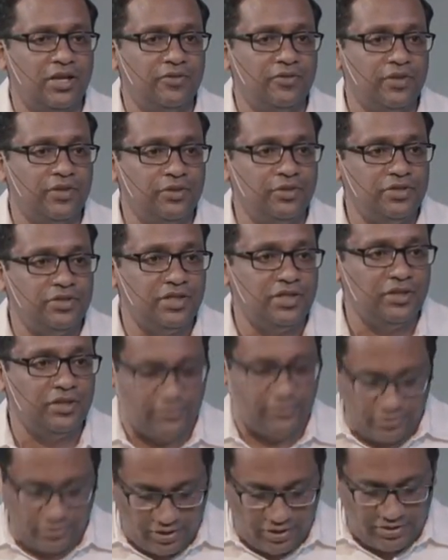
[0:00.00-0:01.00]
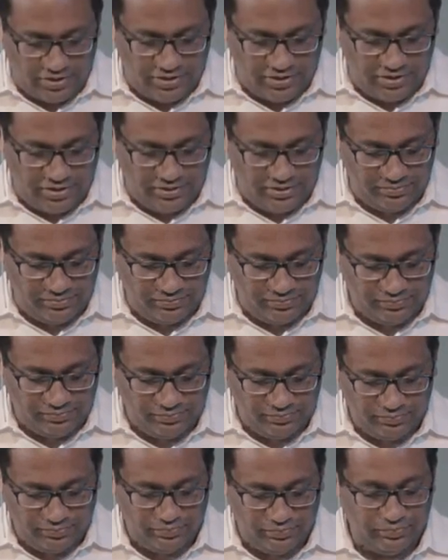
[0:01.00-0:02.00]
James emphasizes that every
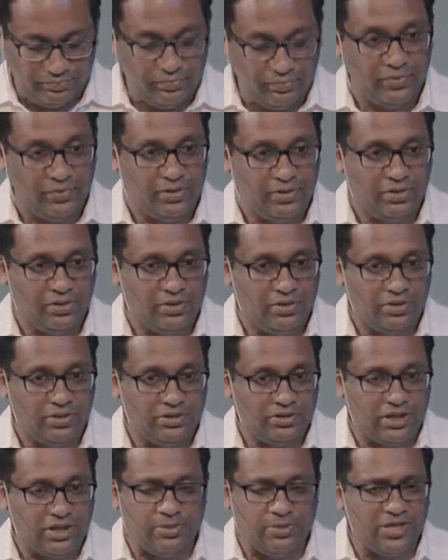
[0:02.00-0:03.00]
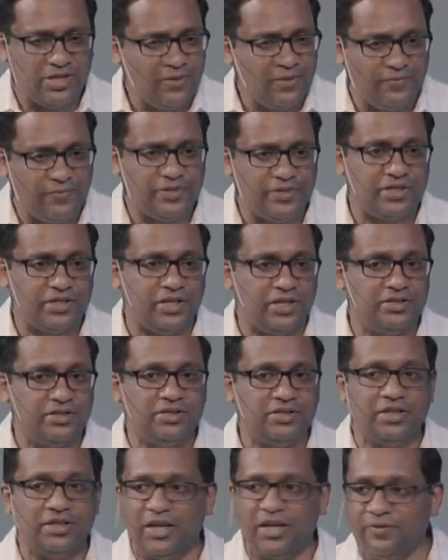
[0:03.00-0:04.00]
good gift is from the
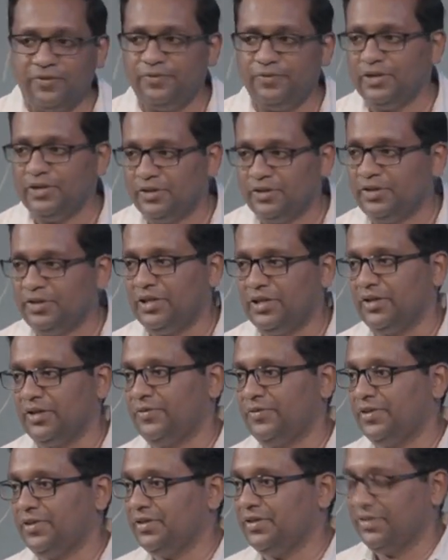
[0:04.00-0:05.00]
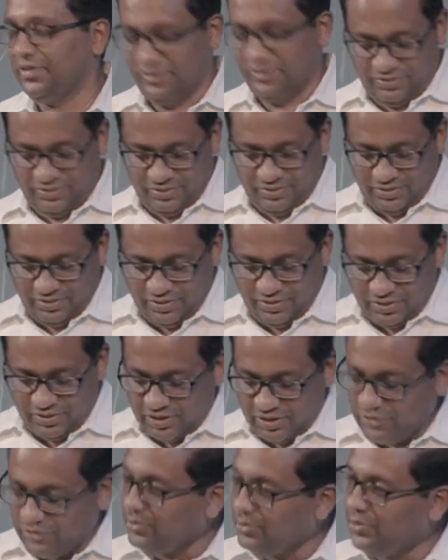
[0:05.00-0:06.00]
Father of lights. The imagery
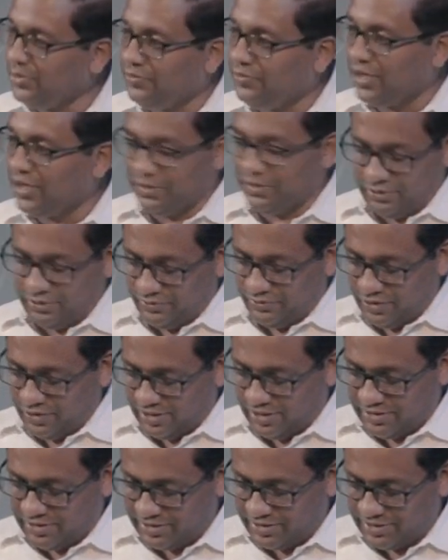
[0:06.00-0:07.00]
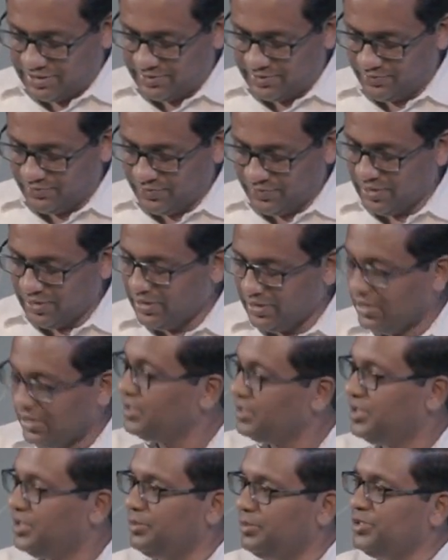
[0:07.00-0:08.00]
here is of a shower, a downpour.
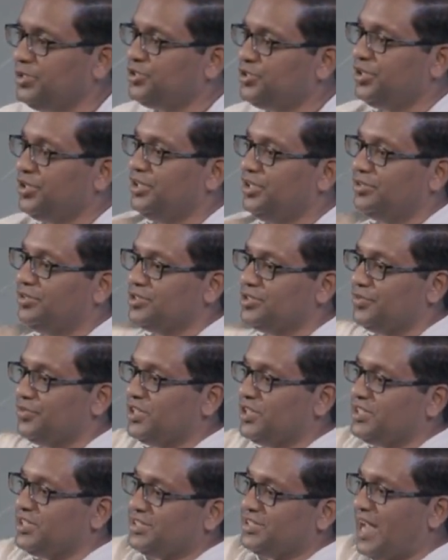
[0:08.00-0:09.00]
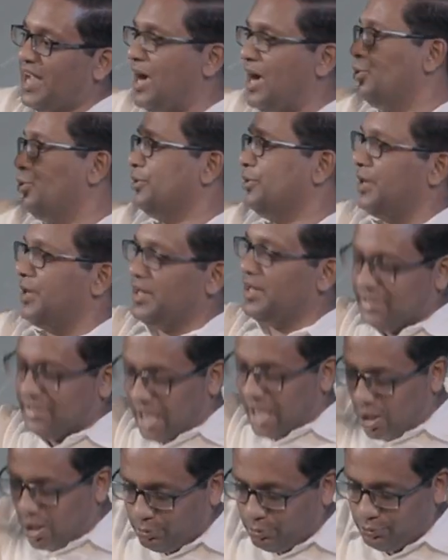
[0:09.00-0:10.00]
Mercy and goodness is falling
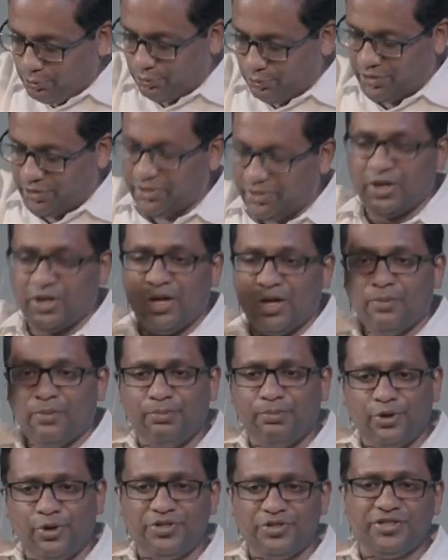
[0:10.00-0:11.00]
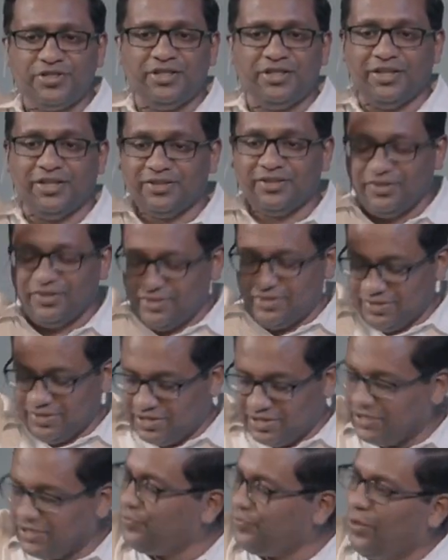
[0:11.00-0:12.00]
down on you. It starts
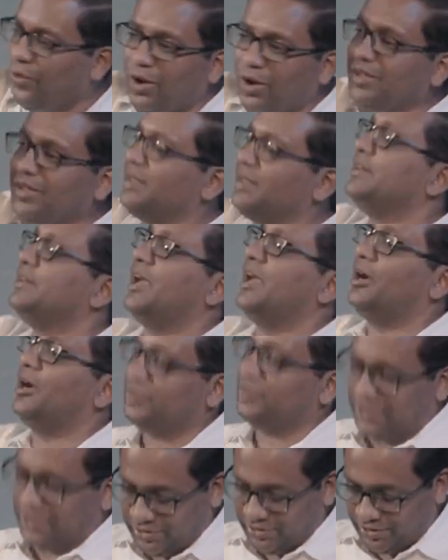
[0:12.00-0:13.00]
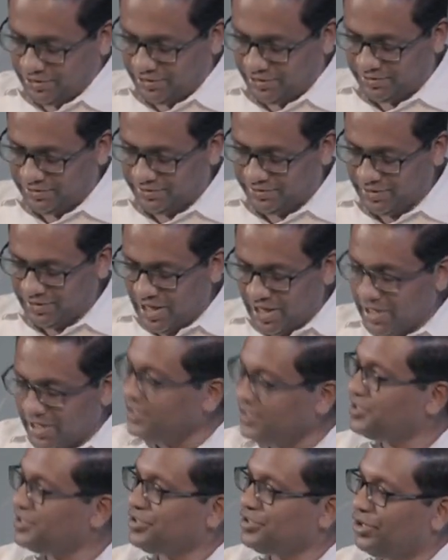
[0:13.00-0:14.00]
with God and moves to man. It
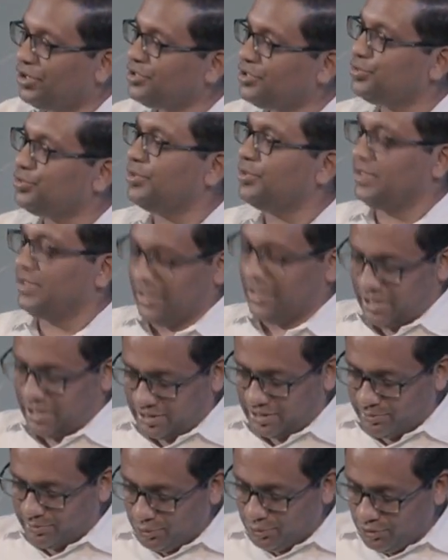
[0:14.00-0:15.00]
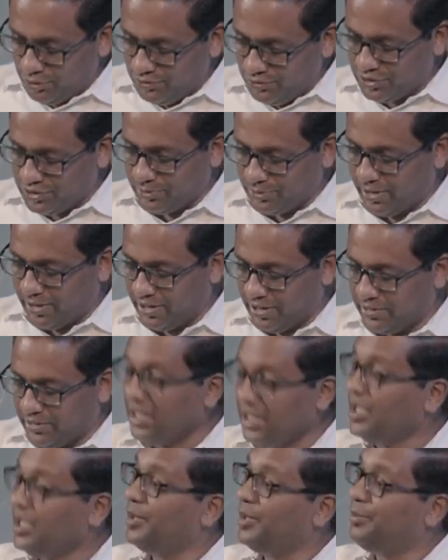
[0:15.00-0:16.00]
begins in heaven and comes down to earth.